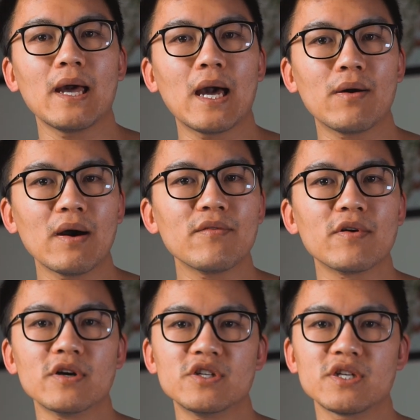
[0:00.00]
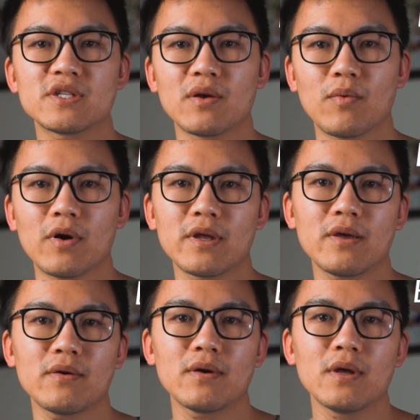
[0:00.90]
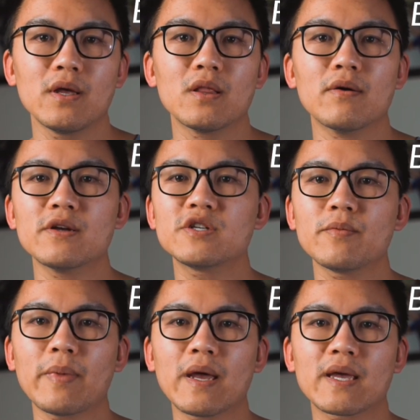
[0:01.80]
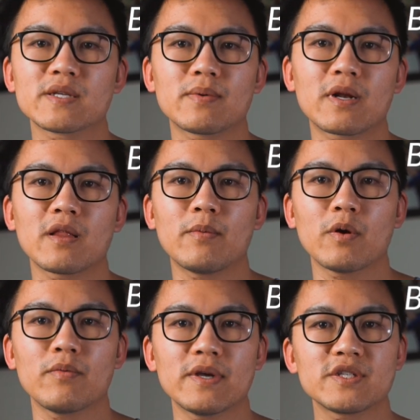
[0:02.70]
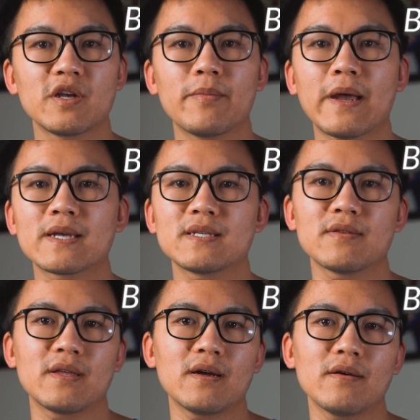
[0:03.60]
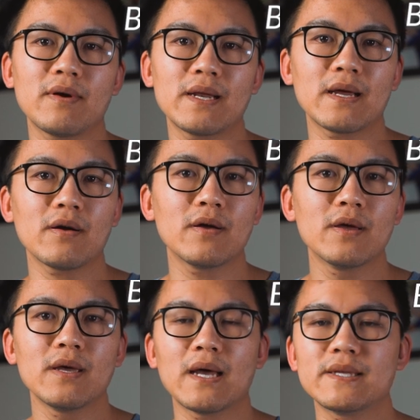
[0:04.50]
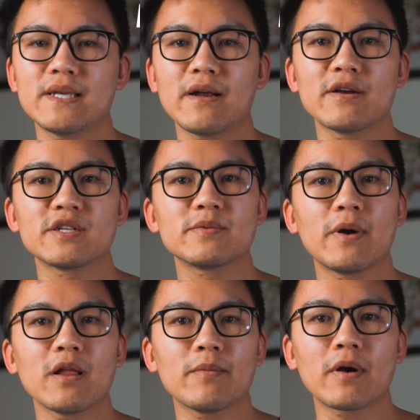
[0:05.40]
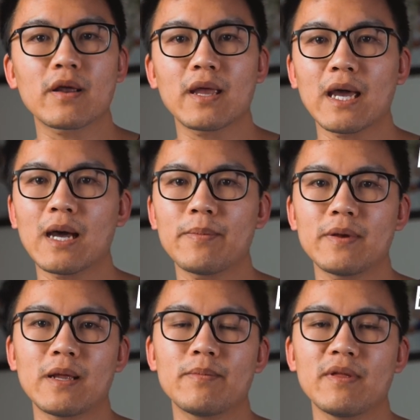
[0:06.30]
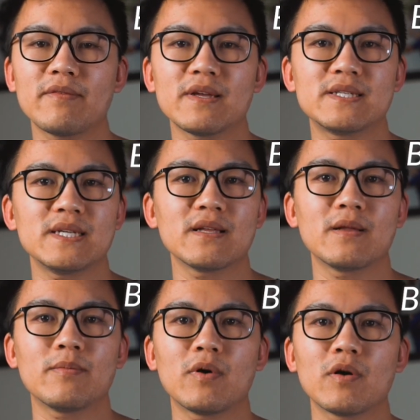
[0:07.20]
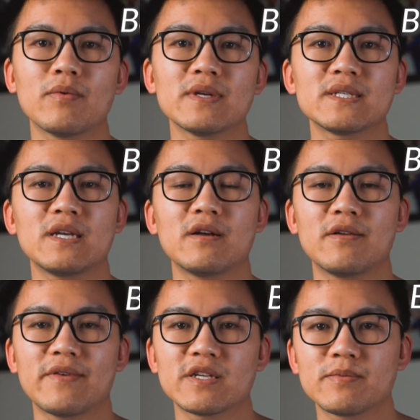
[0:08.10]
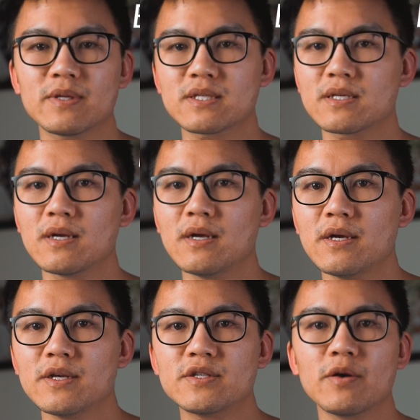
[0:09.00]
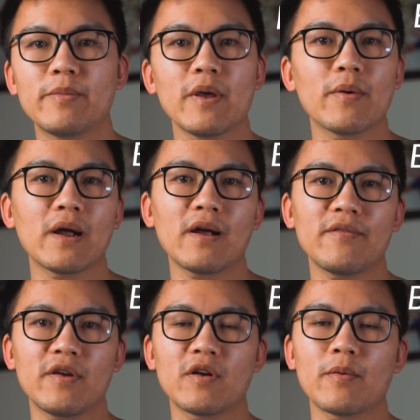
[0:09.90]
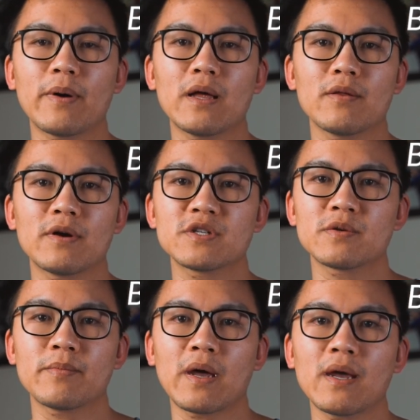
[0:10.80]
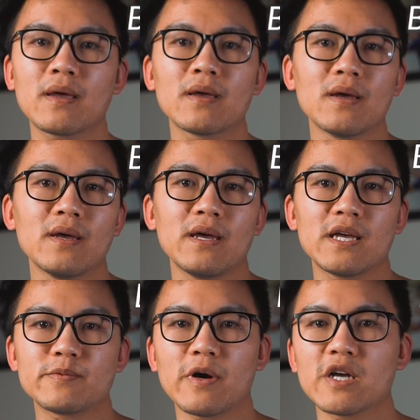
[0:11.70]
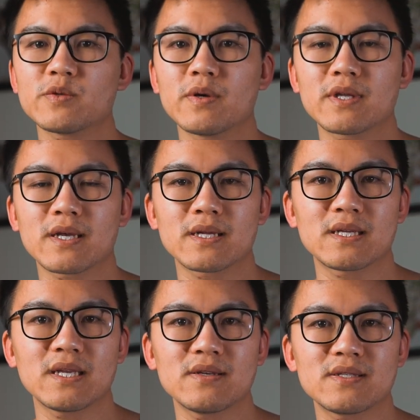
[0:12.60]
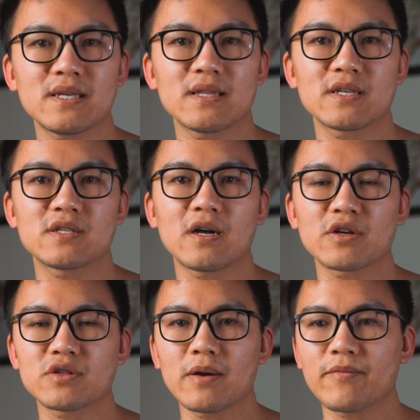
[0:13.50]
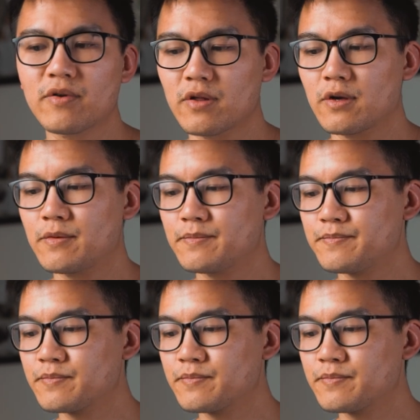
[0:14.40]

However, just to warn you, Laurentian Bank is one of the more riskier banks out there right now, as they are a smaller market cap and I believe they deal in more riskier investments. So beware if you were to buy Laurentian Bank, it's possible to continue seeing the stock drop further.